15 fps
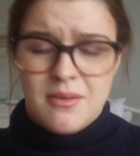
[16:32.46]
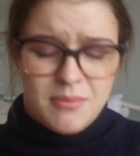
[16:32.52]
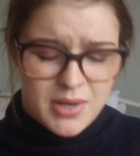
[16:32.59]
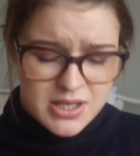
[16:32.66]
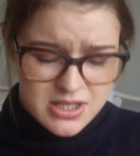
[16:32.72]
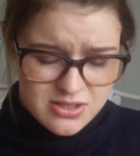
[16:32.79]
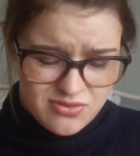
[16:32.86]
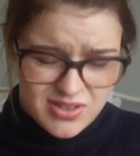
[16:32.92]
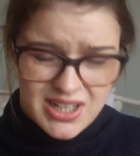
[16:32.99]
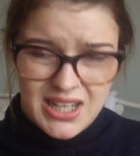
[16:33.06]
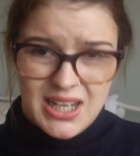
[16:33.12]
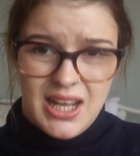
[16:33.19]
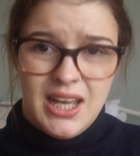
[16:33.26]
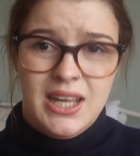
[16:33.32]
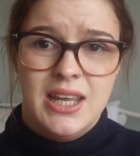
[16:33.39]
but I just really
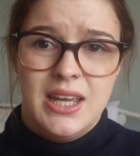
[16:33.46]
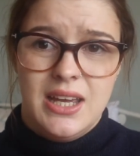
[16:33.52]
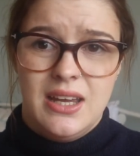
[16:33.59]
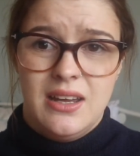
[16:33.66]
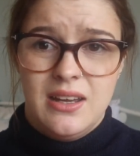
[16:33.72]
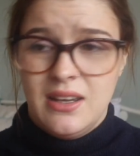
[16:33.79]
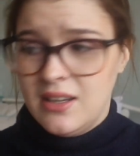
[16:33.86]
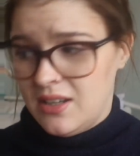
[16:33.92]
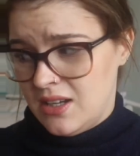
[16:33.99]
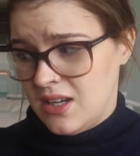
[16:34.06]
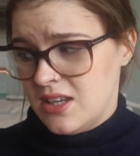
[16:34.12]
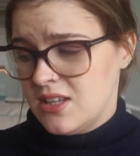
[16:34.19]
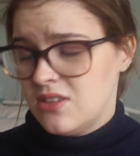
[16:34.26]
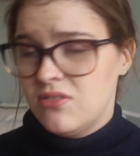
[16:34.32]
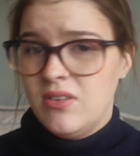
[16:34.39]
like it.
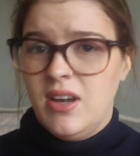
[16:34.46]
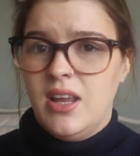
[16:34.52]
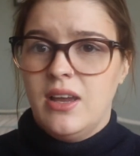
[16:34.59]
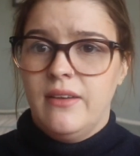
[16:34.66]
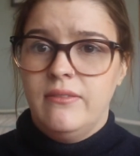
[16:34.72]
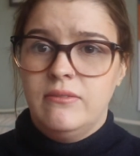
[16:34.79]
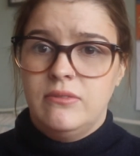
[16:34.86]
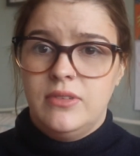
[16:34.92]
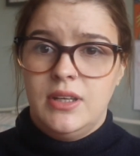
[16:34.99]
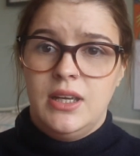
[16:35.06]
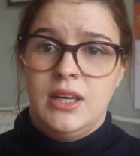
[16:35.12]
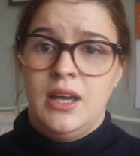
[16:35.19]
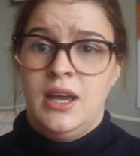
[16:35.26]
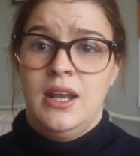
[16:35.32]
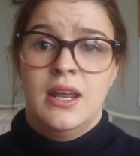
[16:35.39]
It's just really
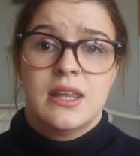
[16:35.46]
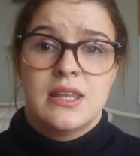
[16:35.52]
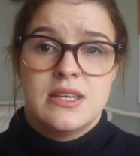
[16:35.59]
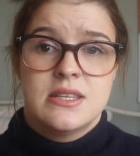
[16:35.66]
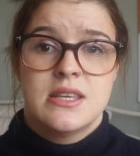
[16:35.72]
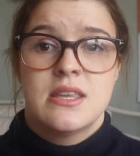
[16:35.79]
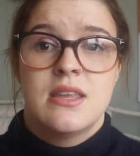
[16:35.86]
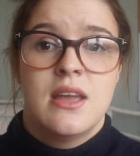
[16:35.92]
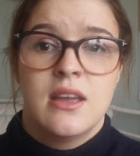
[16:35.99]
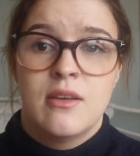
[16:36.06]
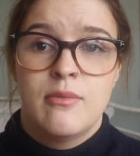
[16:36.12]
comfy. I like that it says "Hi